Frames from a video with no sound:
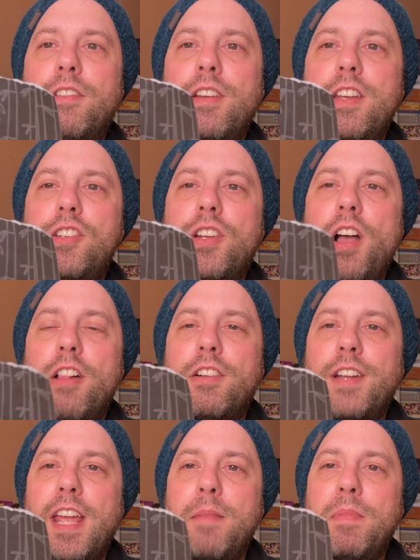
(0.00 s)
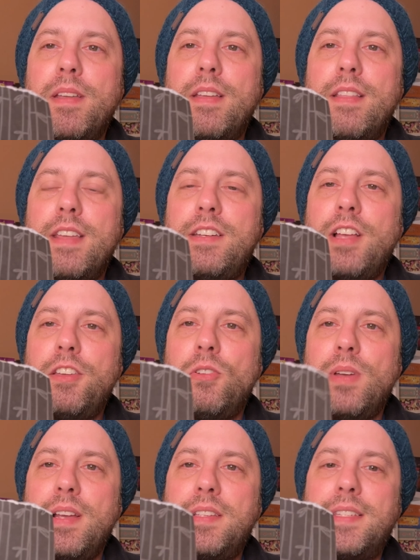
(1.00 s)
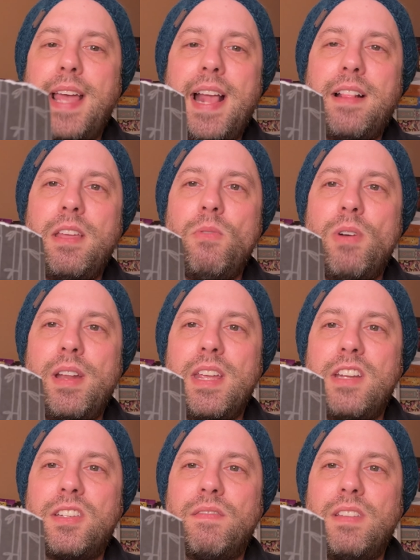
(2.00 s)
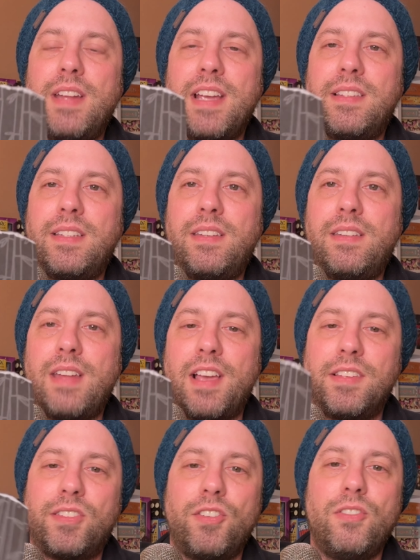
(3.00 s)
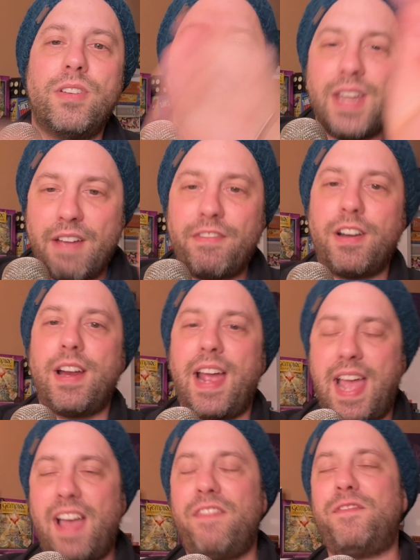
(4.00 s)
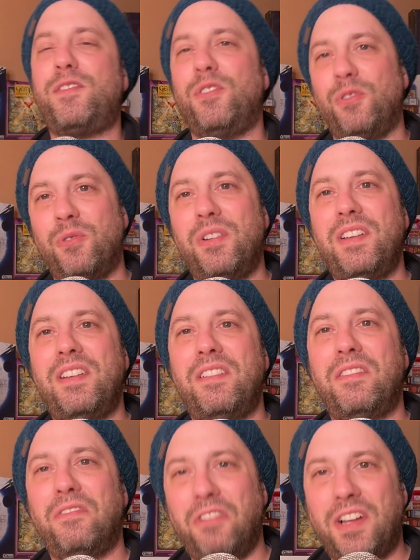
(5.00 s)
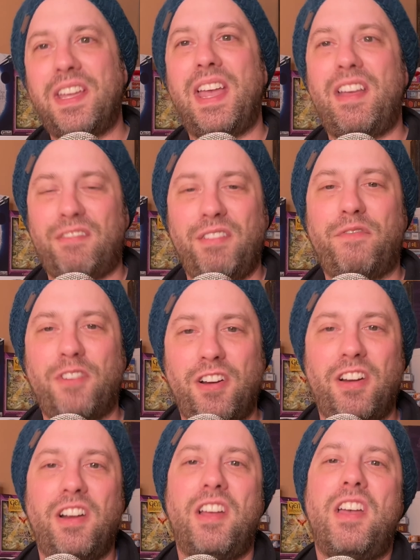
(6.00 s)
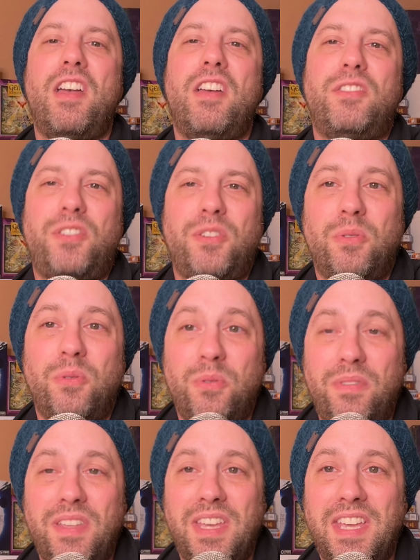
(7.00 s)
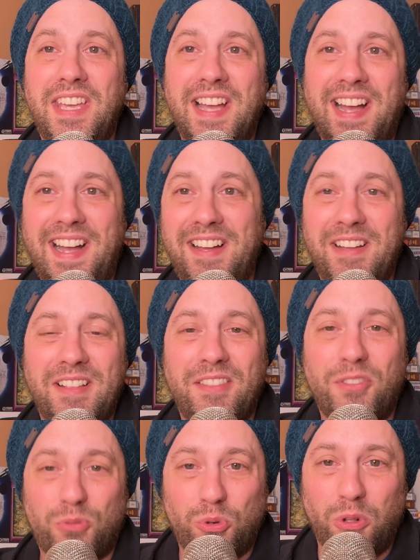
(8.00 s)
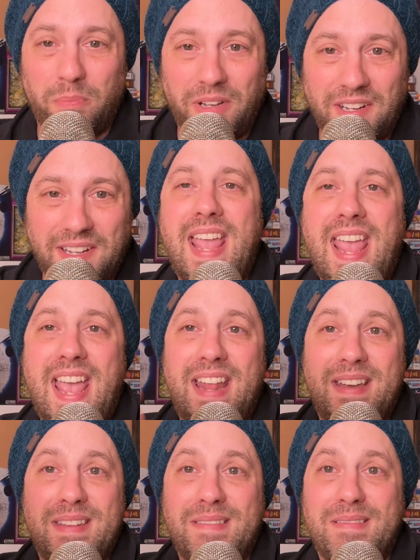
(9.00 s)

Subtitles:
each color name, they tell you exactly what each of the dice does, so you never have to look and refer to the rule book. And